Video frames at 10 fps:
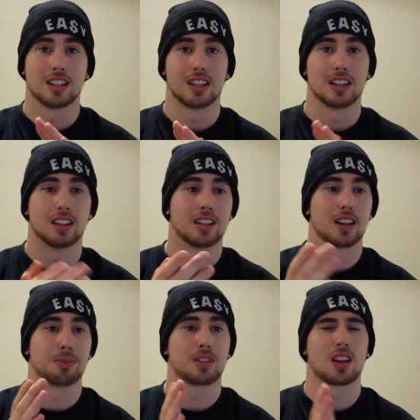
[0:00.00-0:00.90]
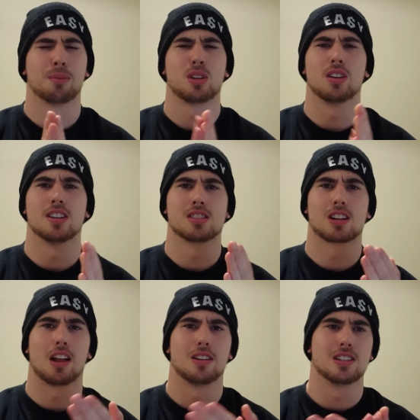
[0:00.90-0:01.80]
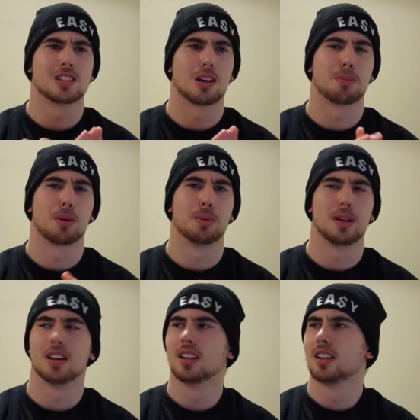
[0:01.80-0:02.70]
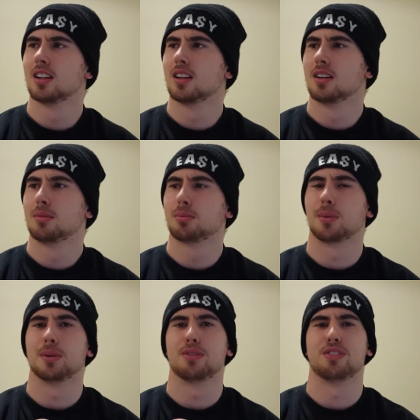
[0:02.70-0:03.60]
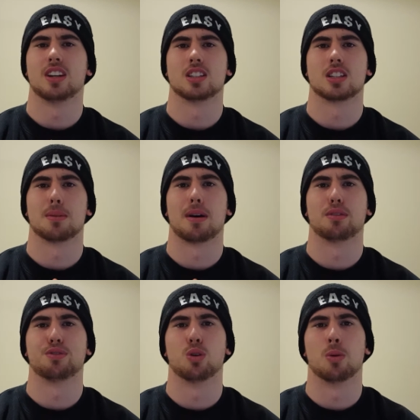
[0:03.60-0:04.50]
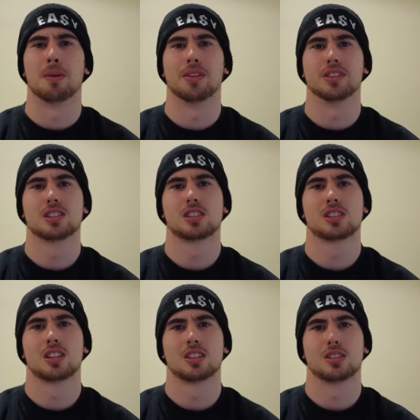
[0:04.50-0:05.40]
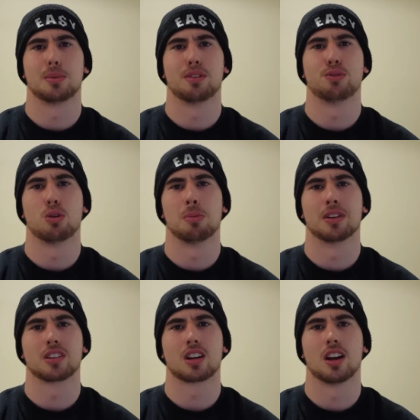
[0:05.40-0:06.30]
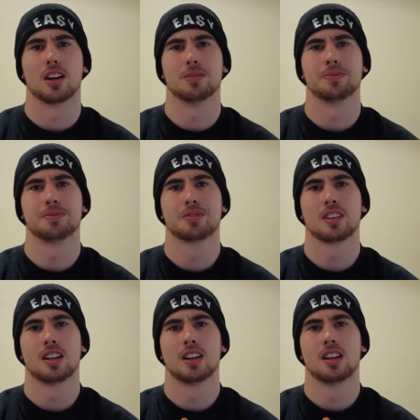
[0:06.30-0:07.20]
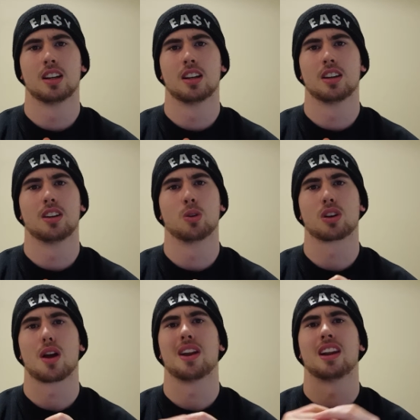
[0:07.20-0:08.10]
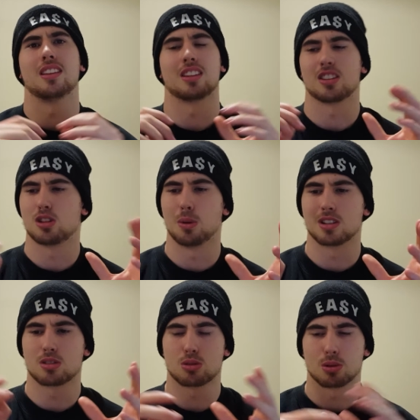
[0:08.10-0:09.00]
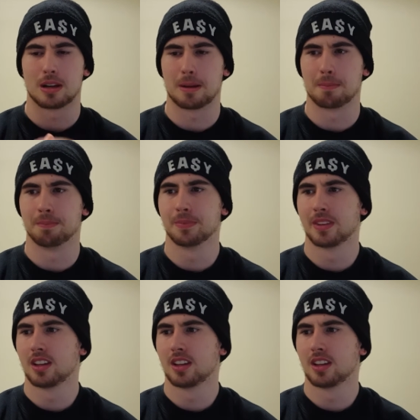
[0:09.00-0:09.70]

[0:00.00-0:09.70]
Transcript: Yeah, I'm I'm doing it slowly, so I'll probably probably finish in about four months. It'll be a four month cut. Not going anything too extreme.